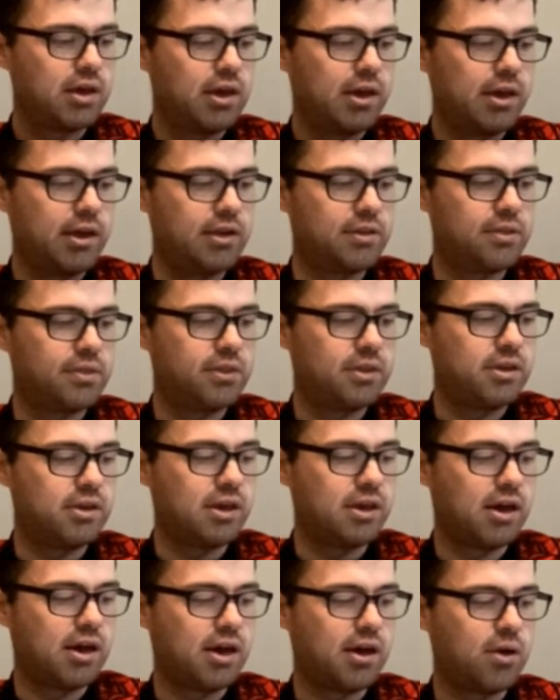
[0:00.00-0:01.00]
in
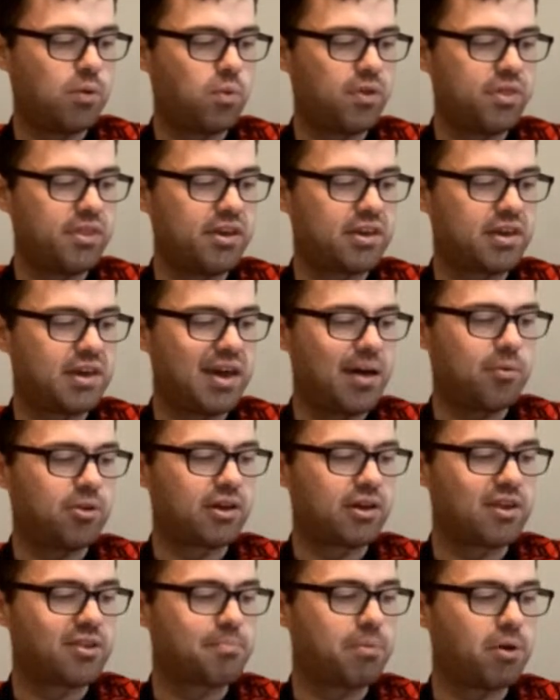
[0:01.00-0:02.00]
the when they came on
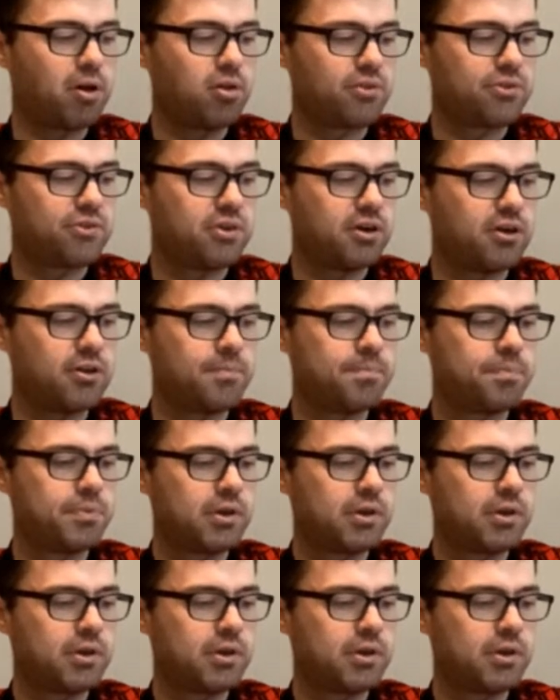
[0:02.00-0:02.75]
against Bolton.